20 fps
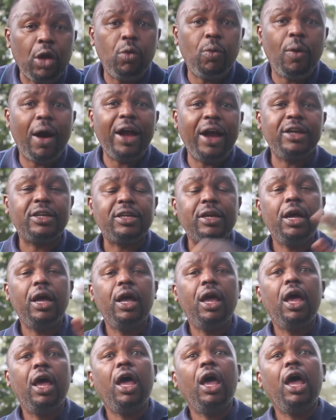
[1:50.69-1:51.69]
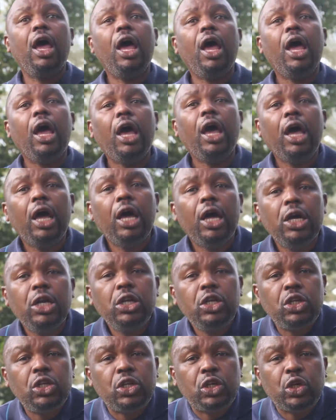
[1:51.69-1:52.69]
want
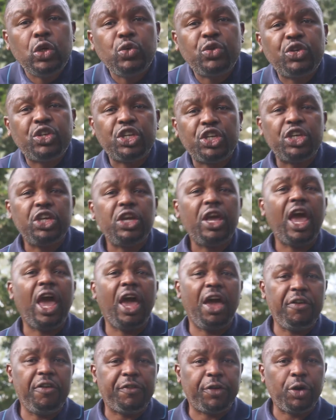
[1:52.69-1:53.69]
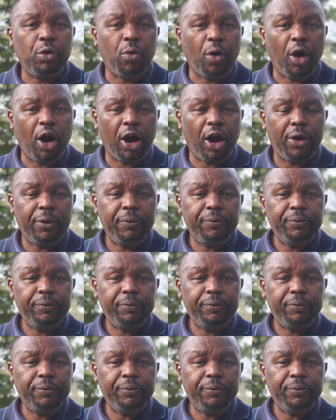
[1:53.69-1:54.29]
to see everywhere.